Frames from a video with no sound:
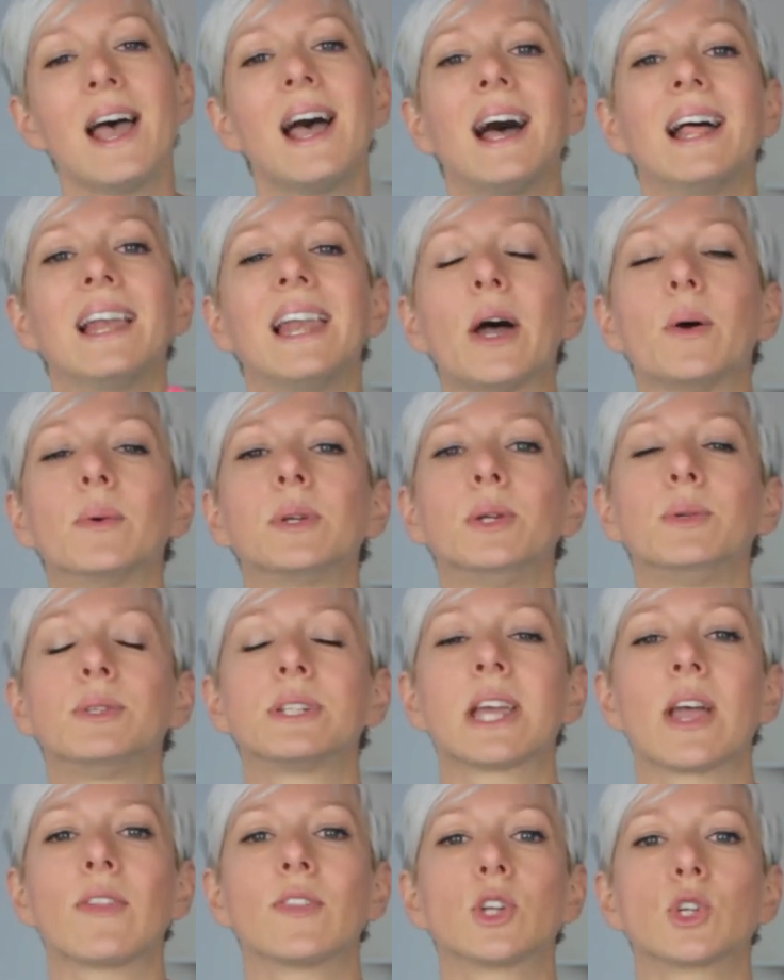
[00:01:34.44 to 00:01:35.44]
allowing you to
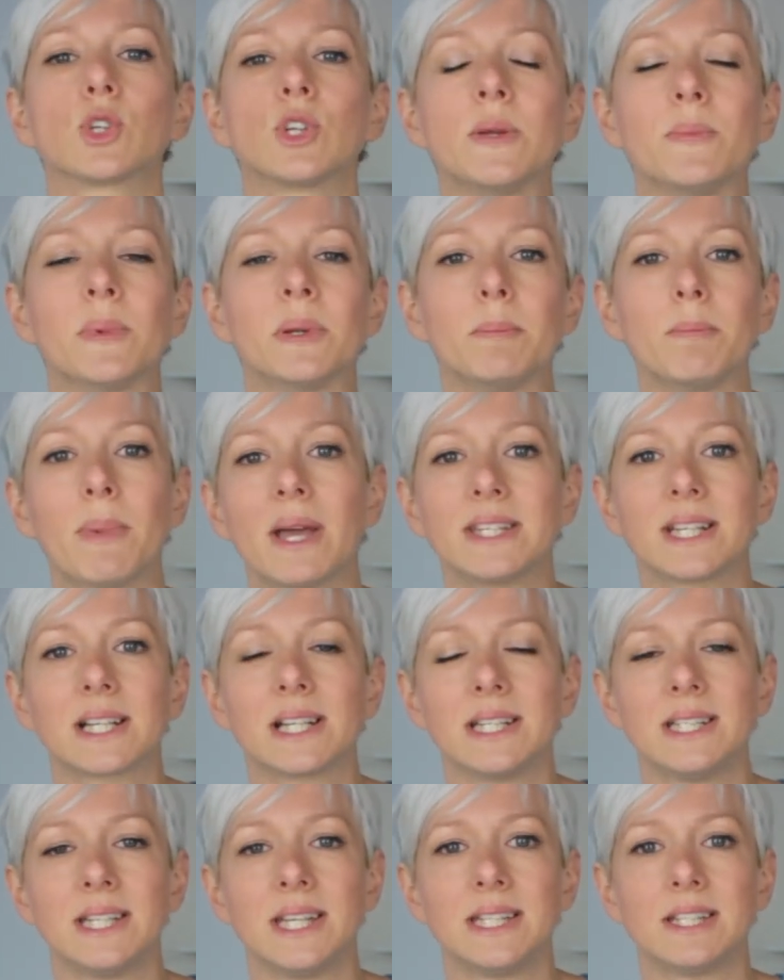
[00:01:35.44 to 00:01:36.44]
get the treatment
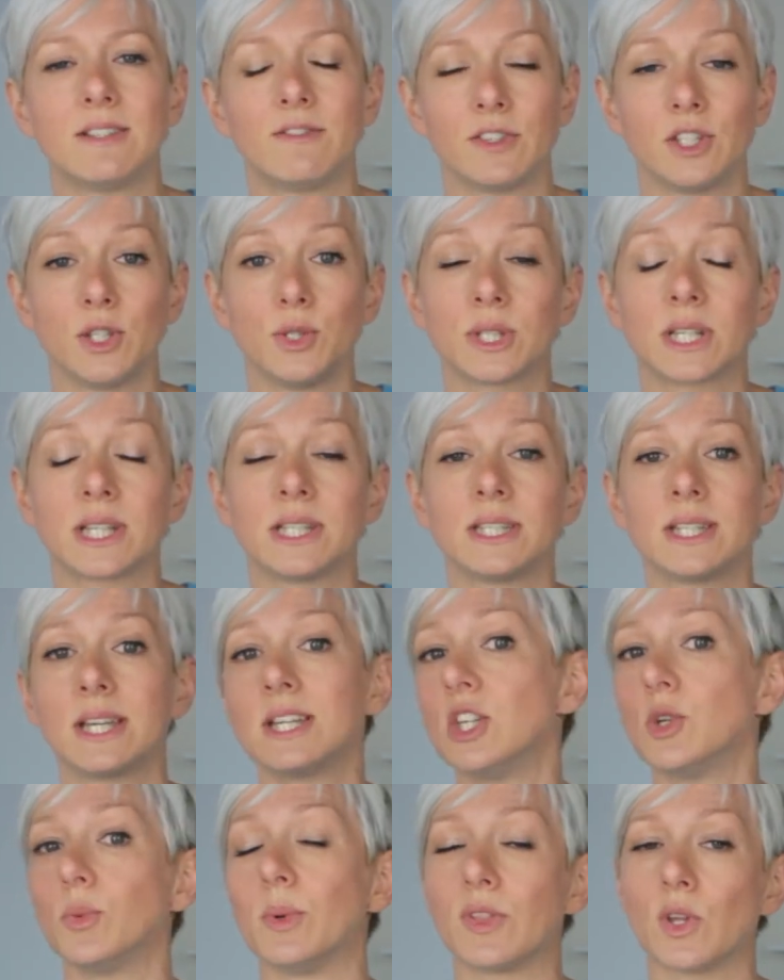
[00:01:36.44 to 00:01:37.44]
medically needed for you to
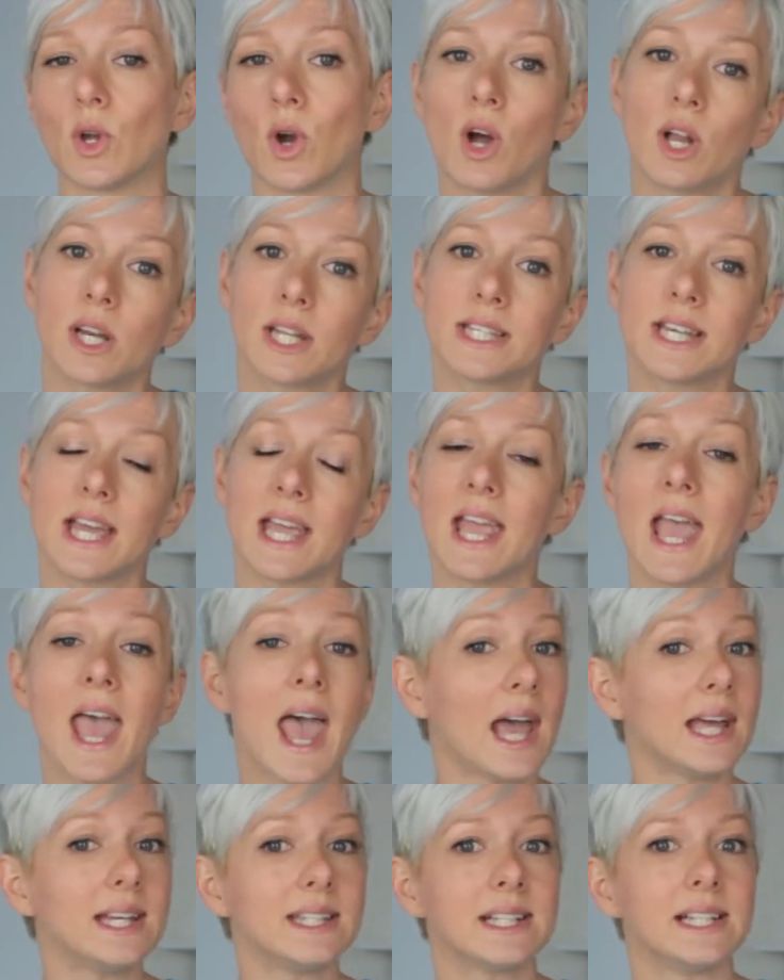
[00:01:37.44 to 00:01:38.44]
continue with your holiday
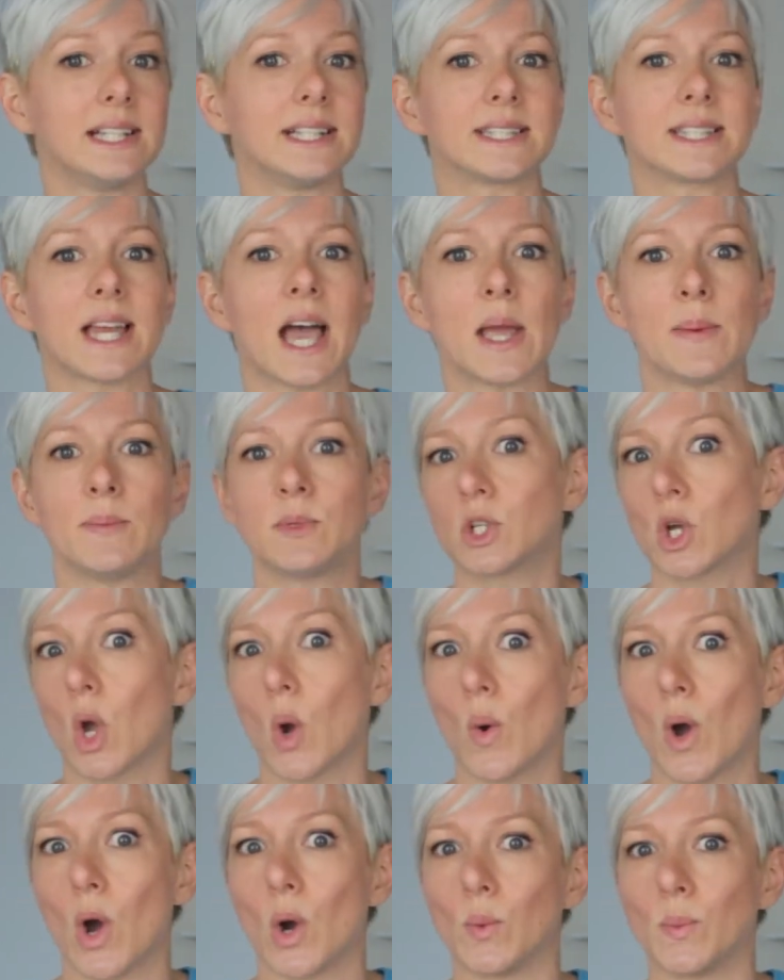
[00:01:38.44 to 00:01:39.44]
until it's time to
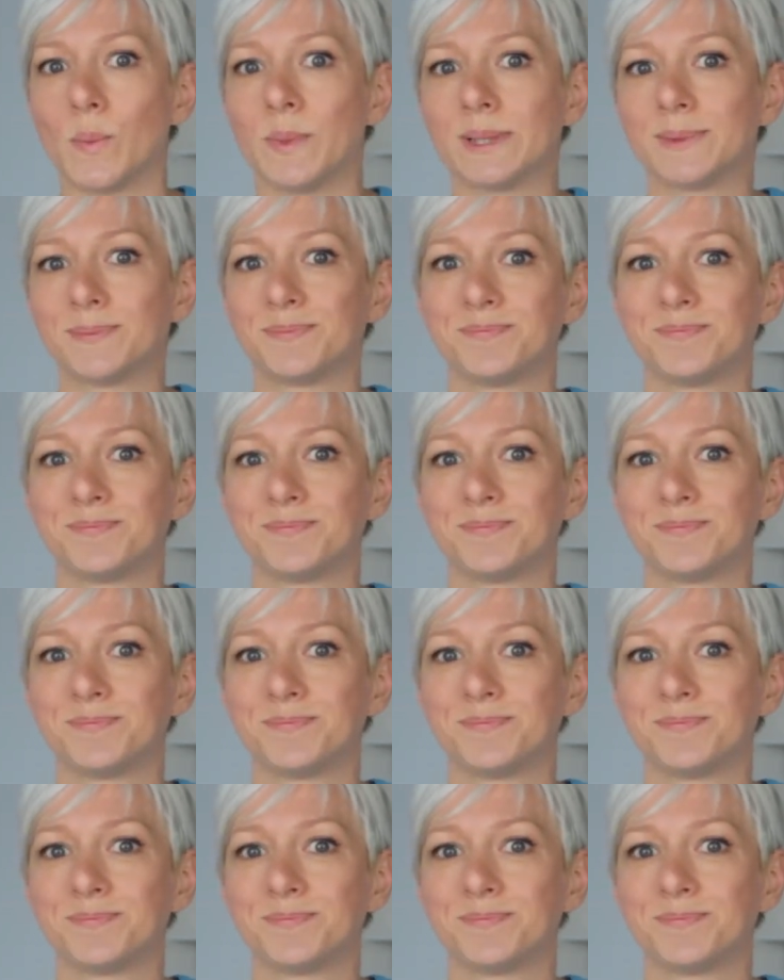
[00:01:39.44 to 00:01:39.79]
go home.